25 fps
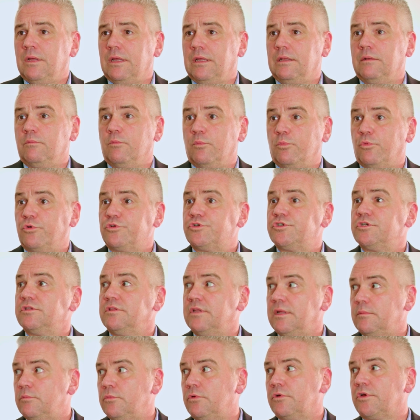and
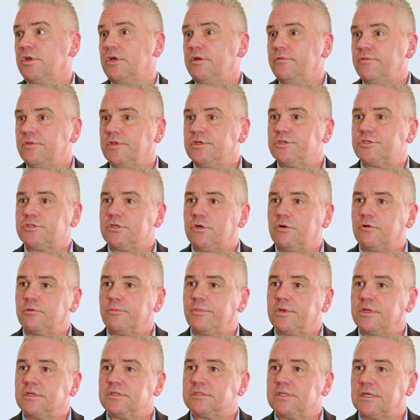watching them look over their
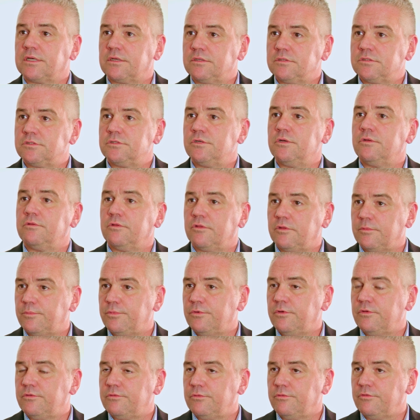shoulder because they're concerned that the
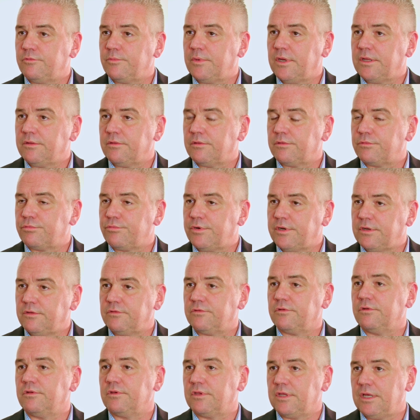person who's made the threat
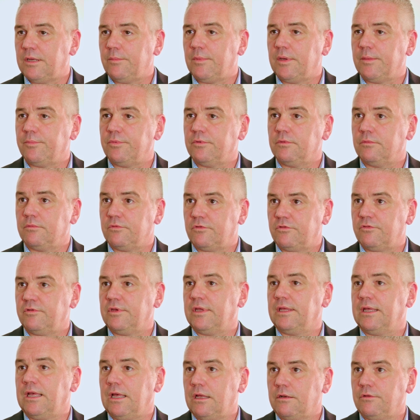is going to come up and
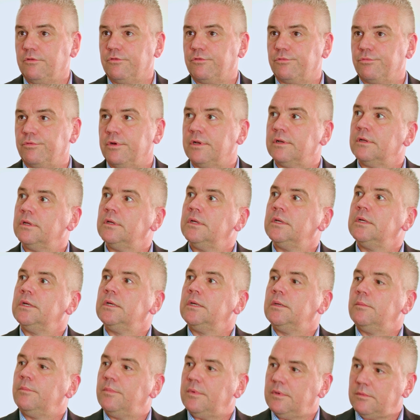see out his threat,
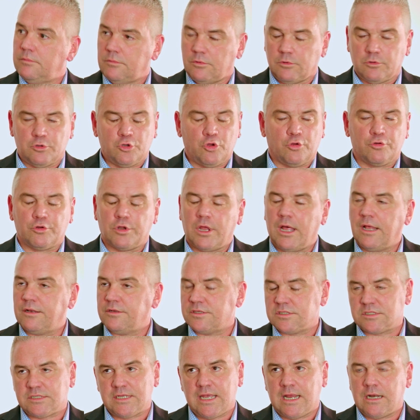not
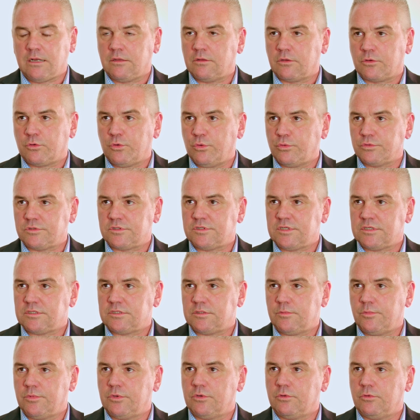understanding the court
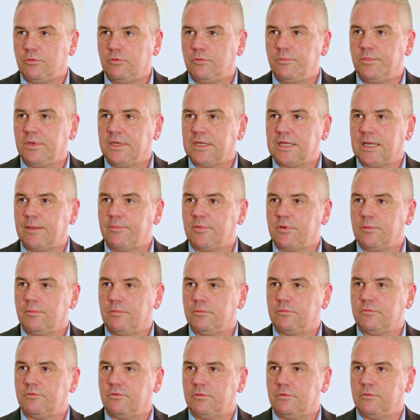system at all, being
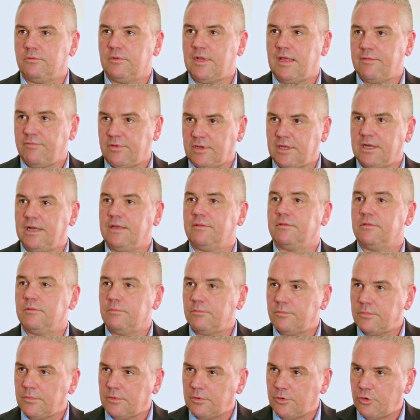able to navigate
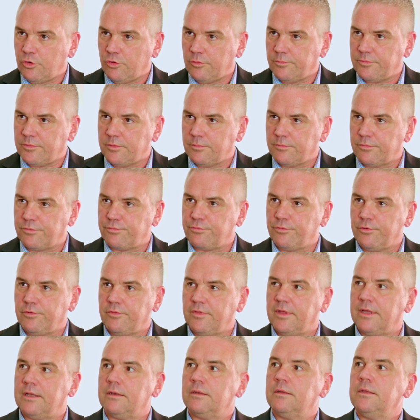them and help them
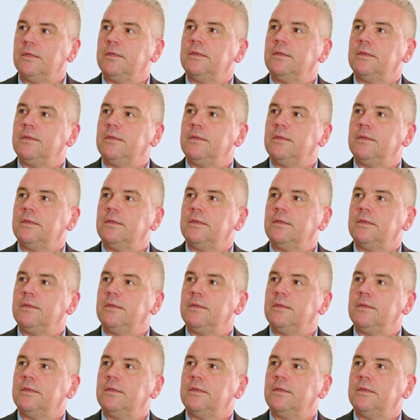through that.